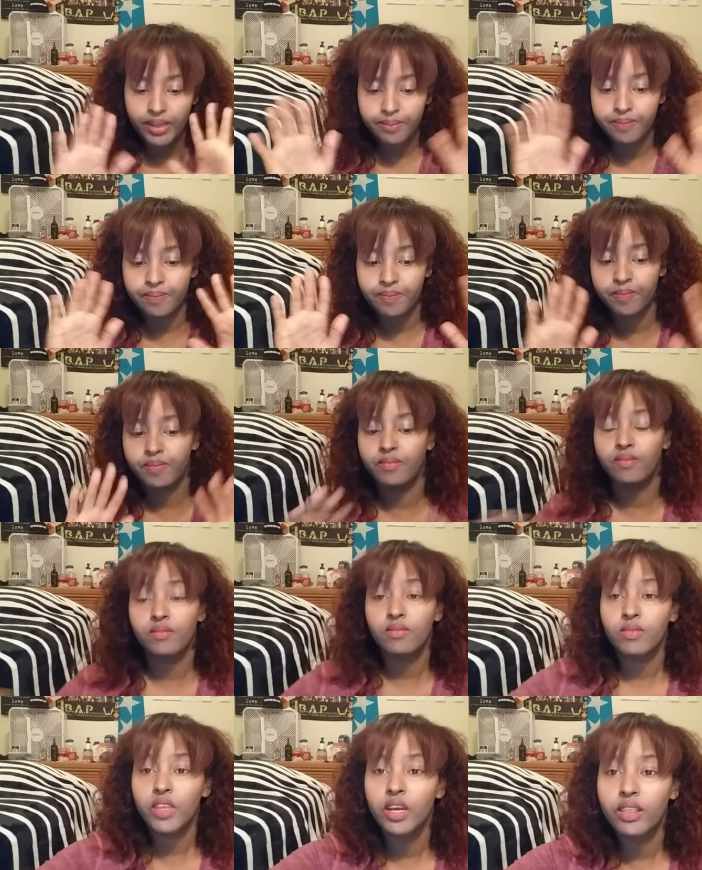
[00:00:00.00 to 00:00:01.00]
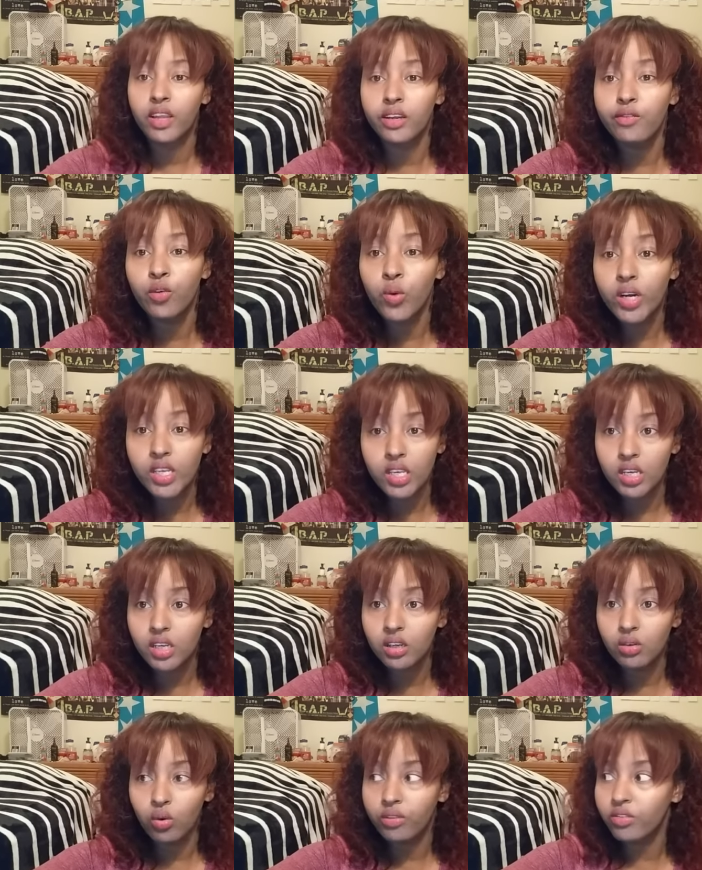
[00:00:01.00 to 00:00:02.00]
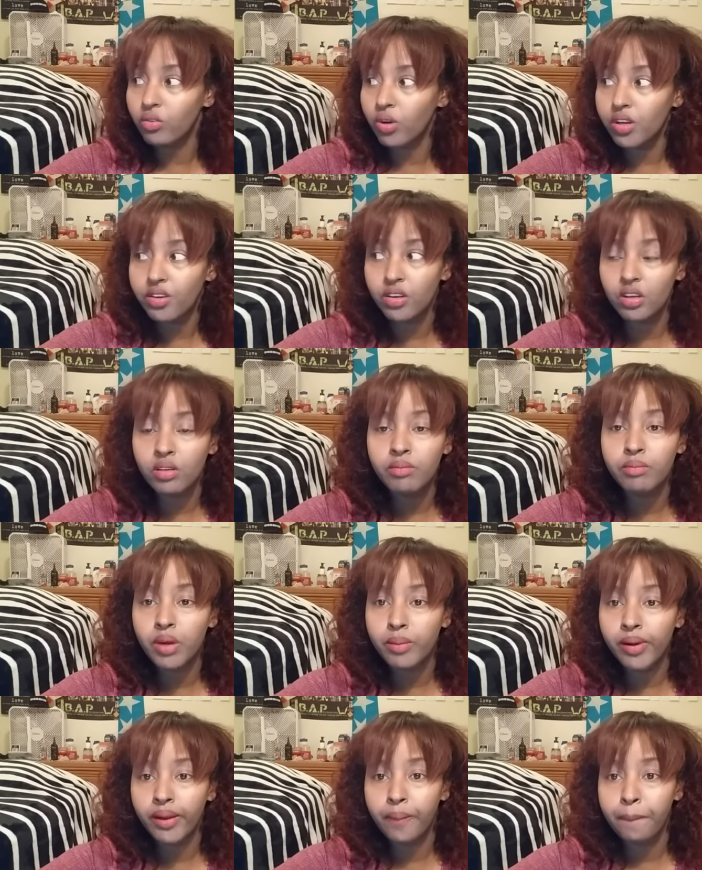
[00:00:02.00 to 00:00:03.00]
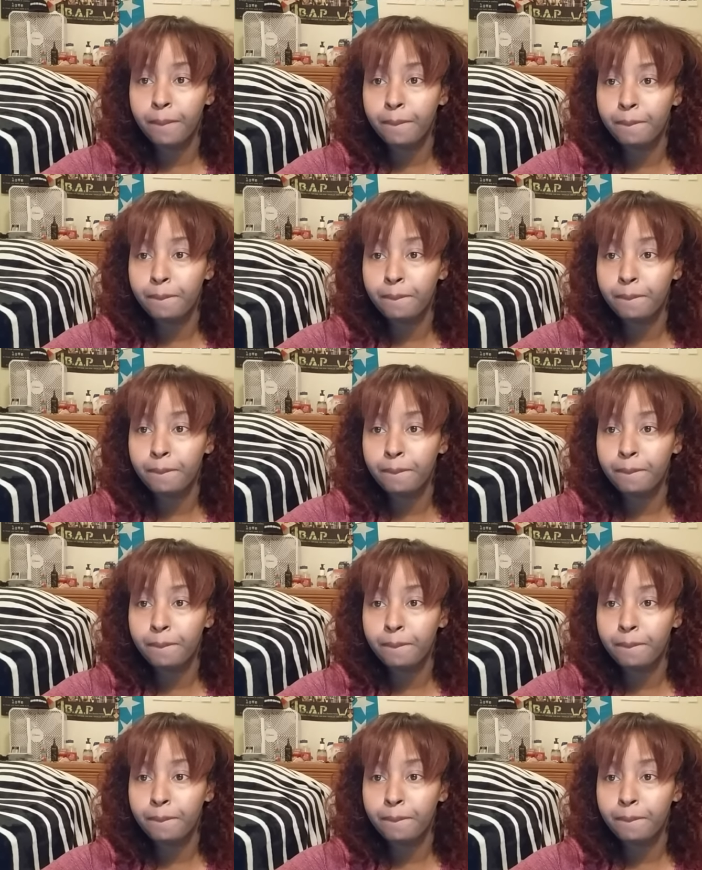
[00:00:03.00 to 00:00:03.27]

Bye. Thank you for watching. Whoever's watching. Bye-bye.